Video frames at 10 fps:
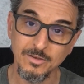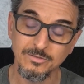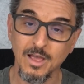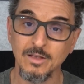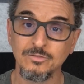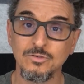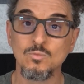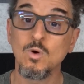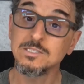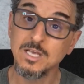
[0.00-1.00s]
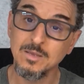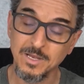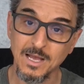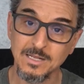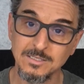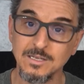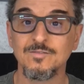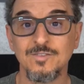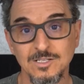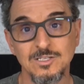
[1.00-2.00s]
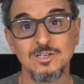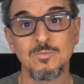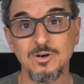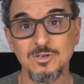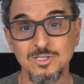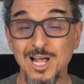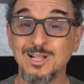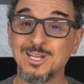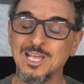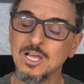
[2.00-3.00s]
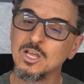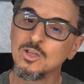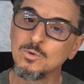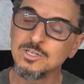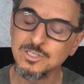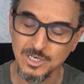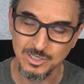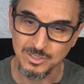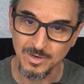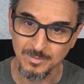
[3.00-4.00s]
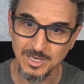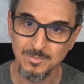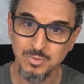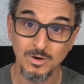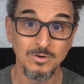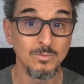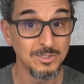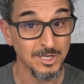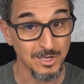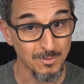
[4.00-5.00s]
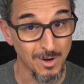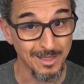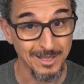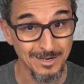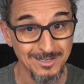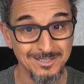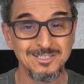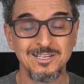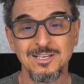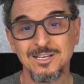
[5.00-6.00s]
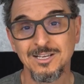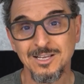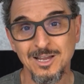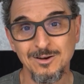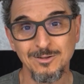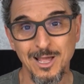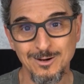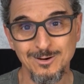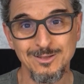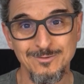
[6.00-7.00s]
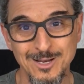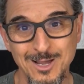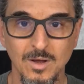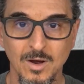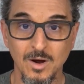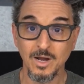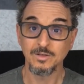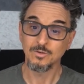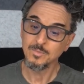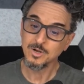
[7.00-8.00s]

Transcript: as to what type of content fits in your personality, which is extremely important. We'll tell you why that is here later in the video. All right, so I'm gonna